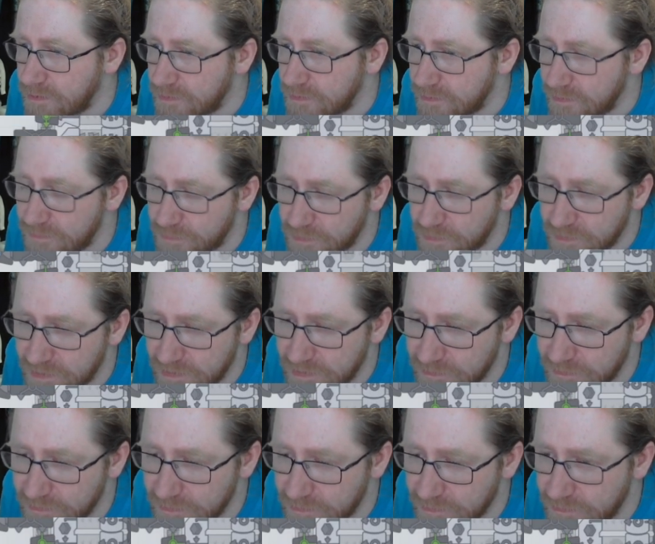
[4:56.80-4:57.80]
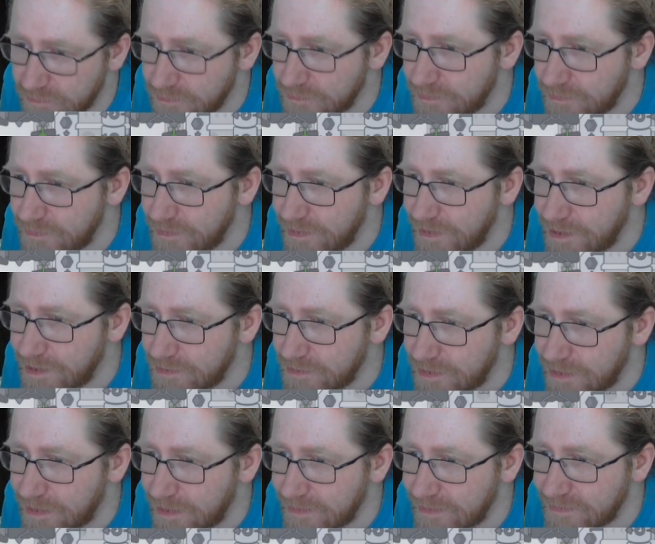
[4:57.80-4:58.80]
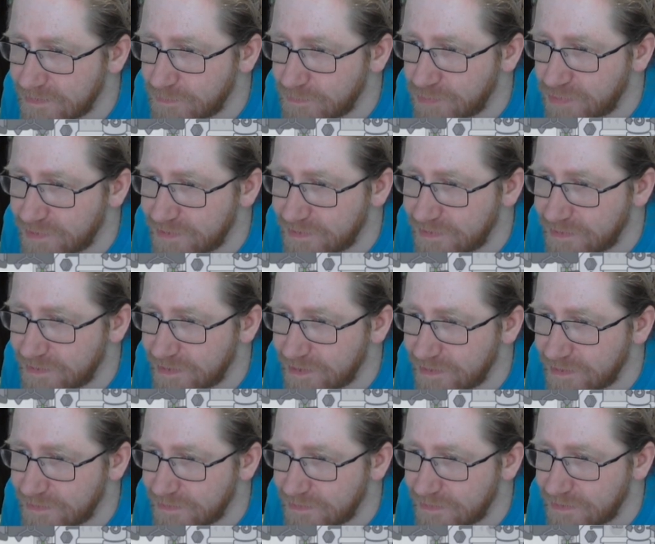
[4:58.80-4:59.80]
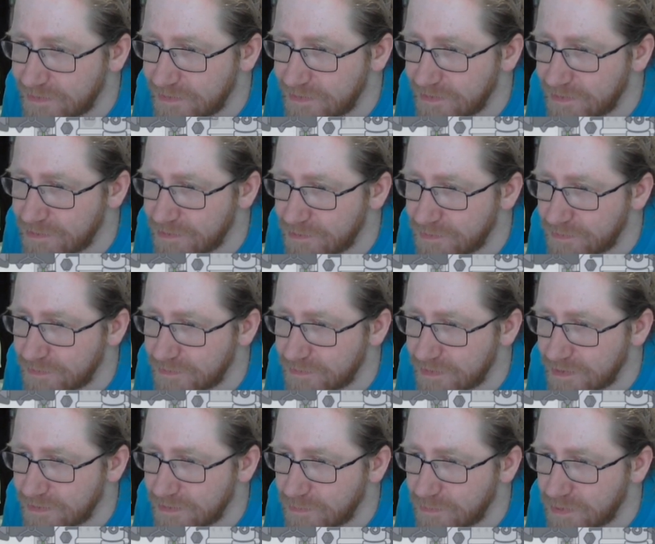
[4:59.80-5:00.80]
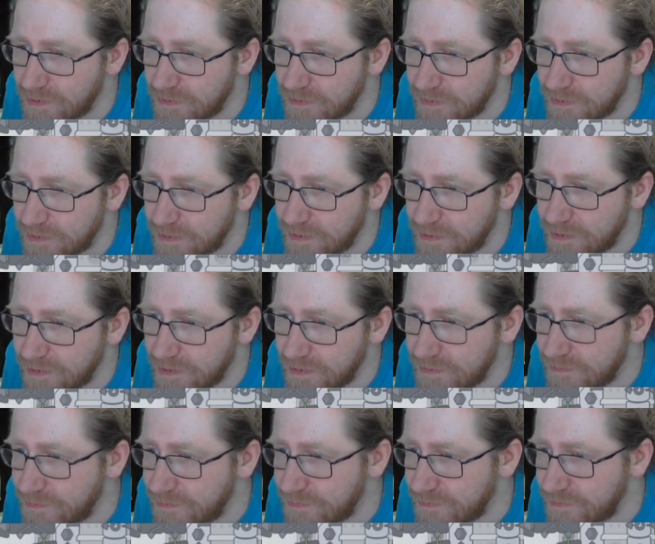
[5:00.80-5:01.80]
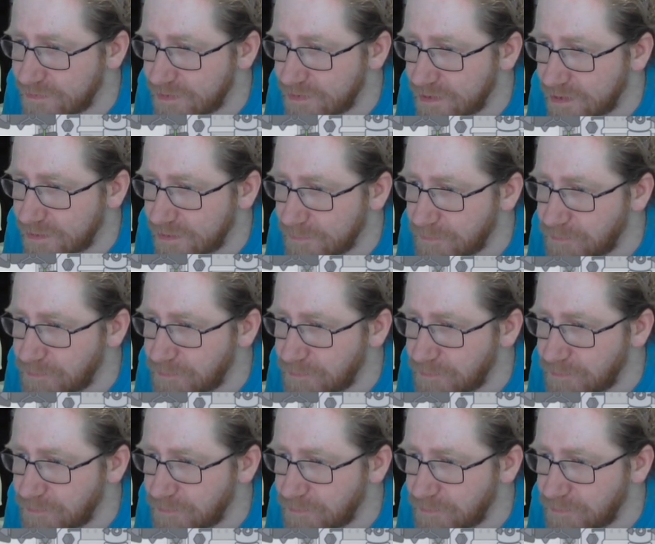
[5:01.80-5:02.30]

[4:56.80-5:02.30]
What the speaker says: this one isn't nearly as pretty as the other side, but it's just gonna